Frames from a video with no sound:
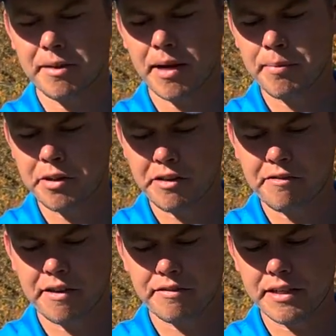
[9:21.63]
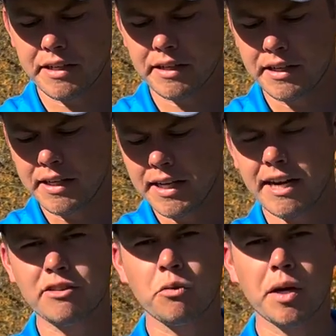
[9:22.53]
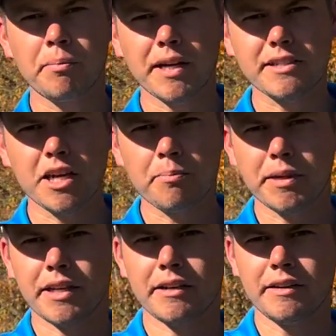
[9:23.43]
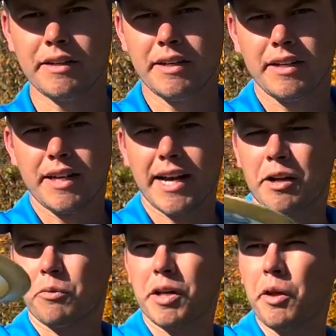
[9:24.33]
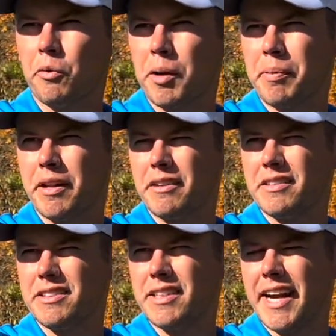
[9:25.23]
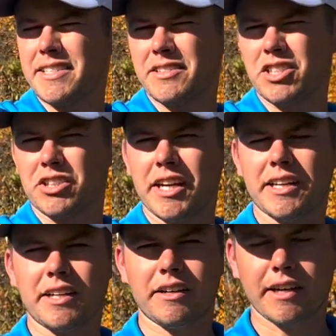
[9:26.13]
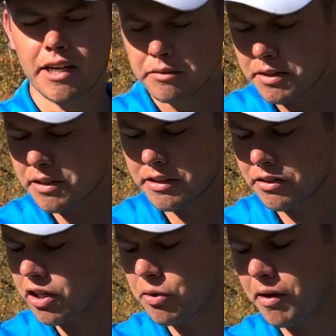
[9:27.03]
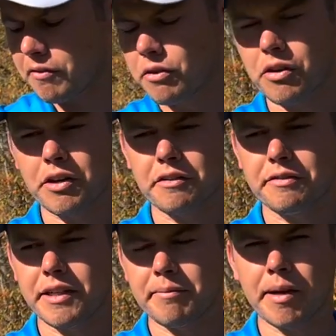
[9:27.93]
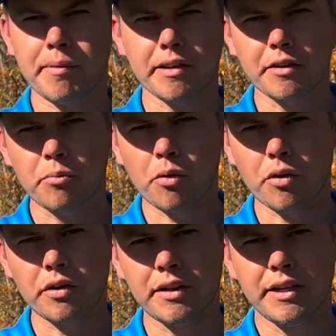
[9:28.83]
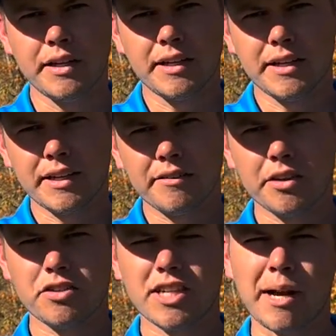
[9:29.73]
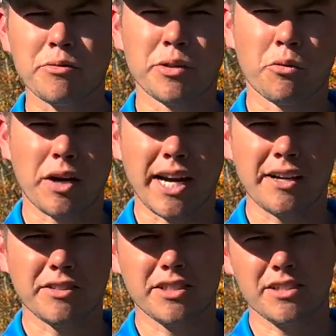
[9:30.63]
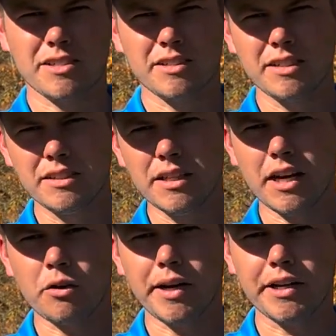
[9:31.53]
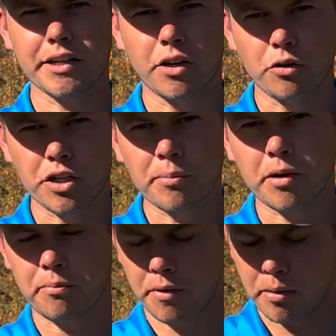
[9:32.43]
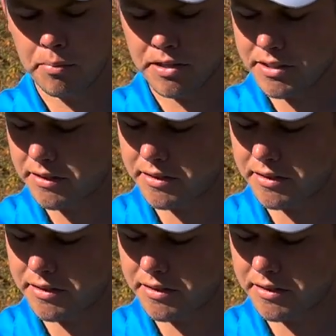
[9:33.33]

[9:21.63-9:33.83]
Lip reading: maybe 350 if the wind picks up, and then I can really rip it nice and straight into a headwind, and it'll go about 400 feet, maybe a little more. For those times when the Rive is just not quite gonna hold up, I'll bust out the